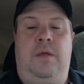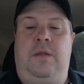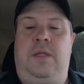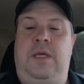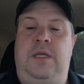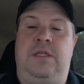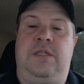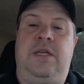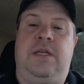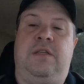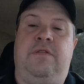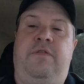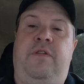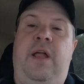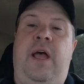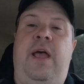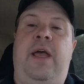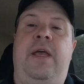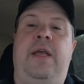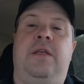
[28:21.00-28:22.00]
These Six
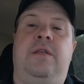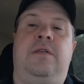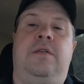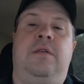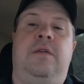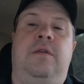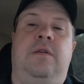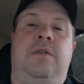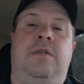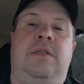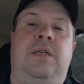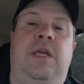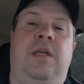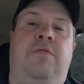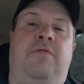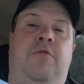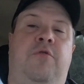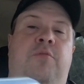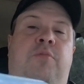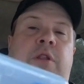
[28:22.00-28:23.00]
Flags
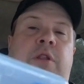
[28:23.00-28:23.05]
see-through